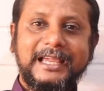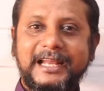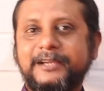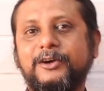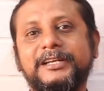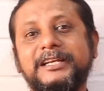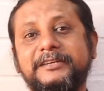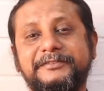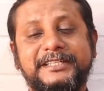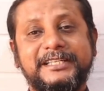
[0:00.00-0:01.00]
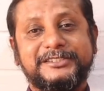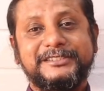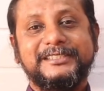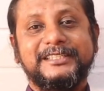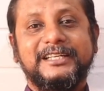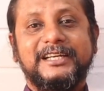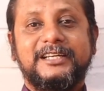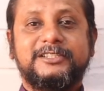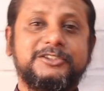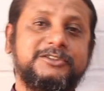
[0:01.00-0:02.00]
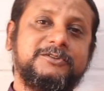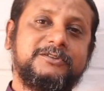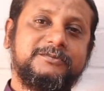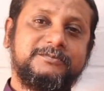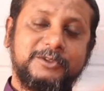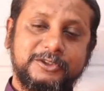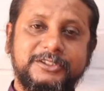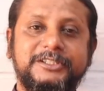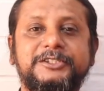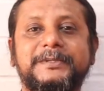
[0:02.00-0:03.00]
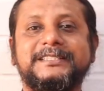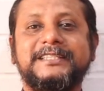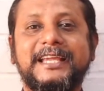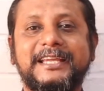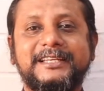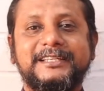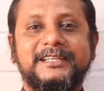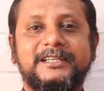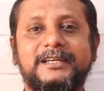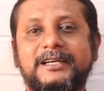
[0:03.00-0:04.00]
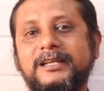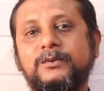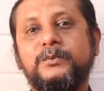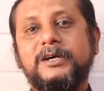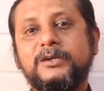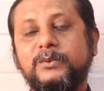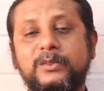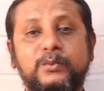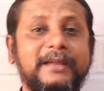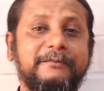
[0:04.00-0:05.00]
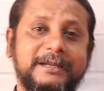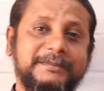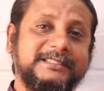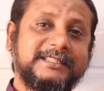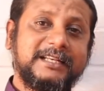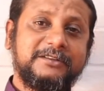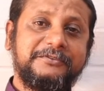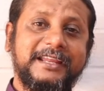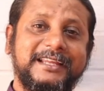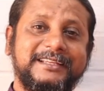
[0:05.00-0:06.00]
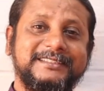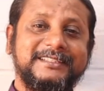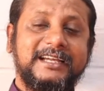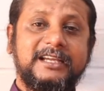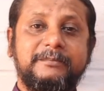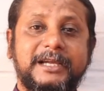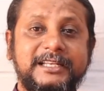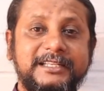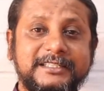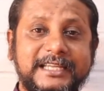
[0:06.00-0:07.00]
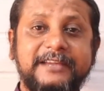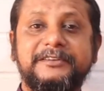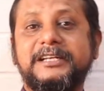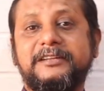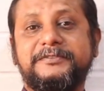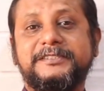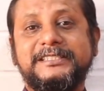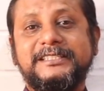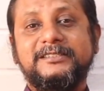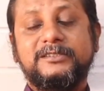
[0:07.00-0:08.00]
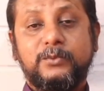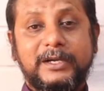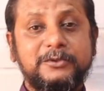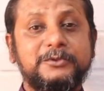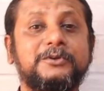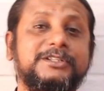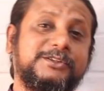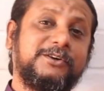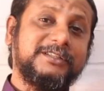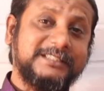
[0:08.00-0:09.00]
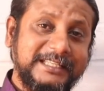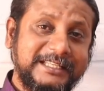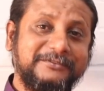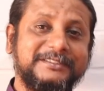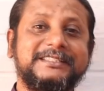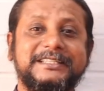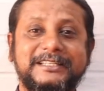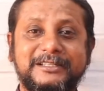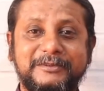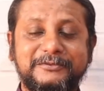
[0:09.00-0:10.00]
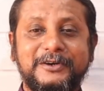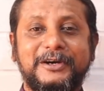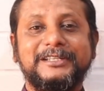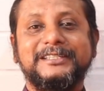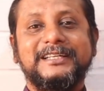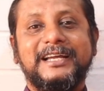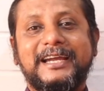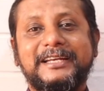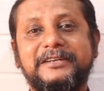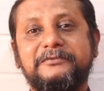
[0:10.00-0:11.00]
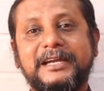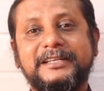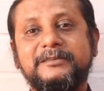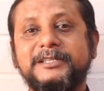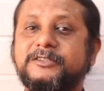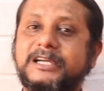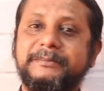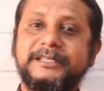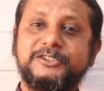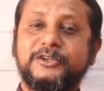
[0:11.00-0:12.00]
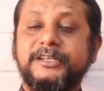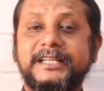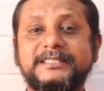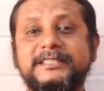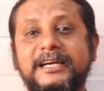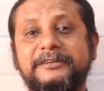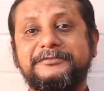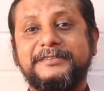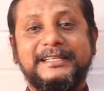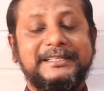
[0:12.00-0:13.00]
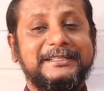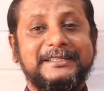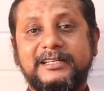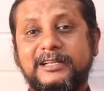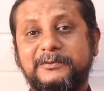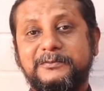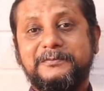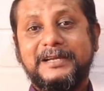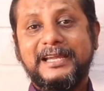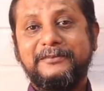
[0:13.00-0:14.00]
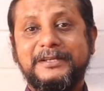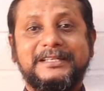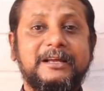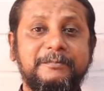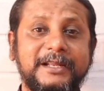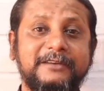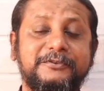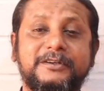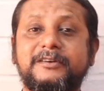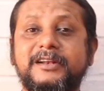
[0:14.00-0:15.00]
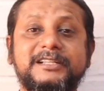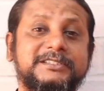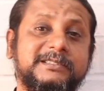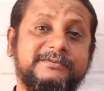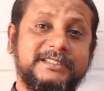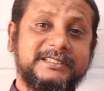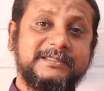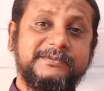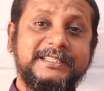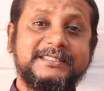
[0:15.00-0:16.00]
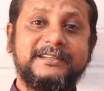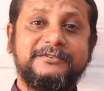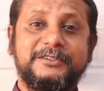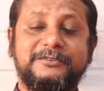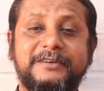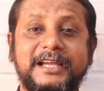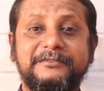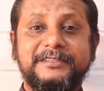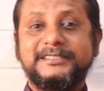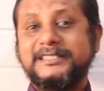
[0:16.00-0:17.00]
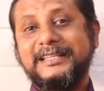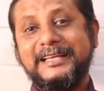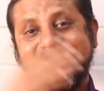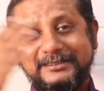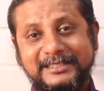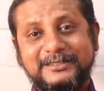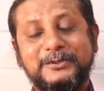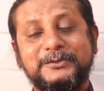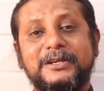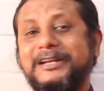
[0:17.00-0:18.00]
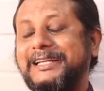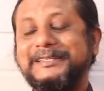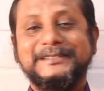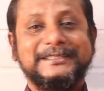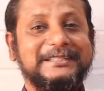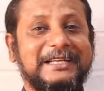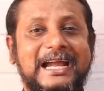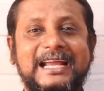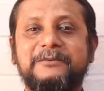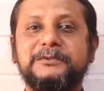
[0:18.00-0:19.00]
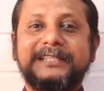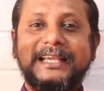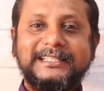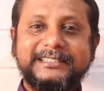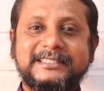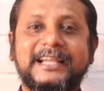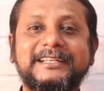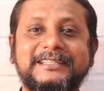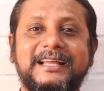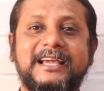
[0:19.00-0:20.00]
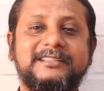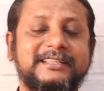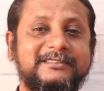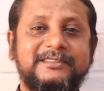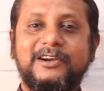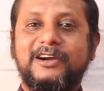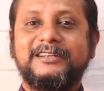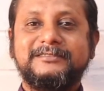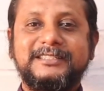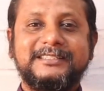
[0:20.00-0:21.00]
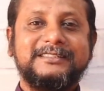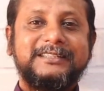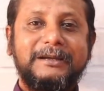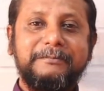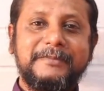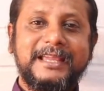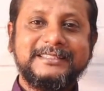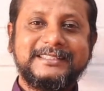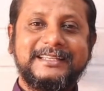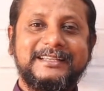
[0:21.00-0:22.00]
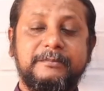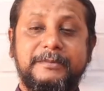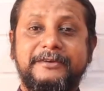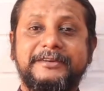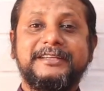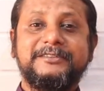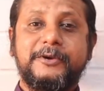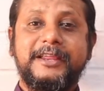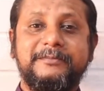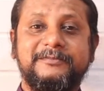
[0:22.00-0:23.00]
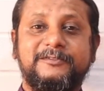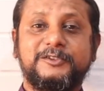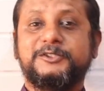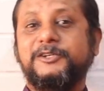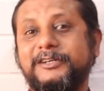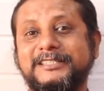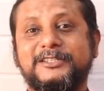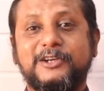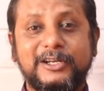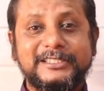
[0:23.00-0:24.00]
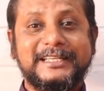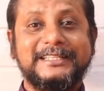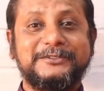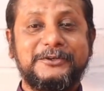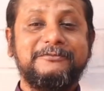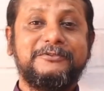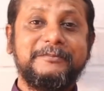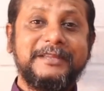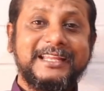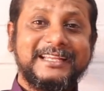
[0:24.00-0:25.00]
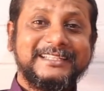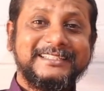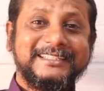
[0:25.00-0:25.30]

And I got an invitation to go to the USA and work with YWAM in Santa Fe. And my leader, Karen Lefferty, the one who wrote the song Seek Ye First the Kingdom of God, had invited me to come and join her staff. And now, I went and applied for a religious worker's visa for 5 years, and then it just goes on. And I was excited. I said, God, this is amazing. American dream, for sure, is a God-sized dream for me.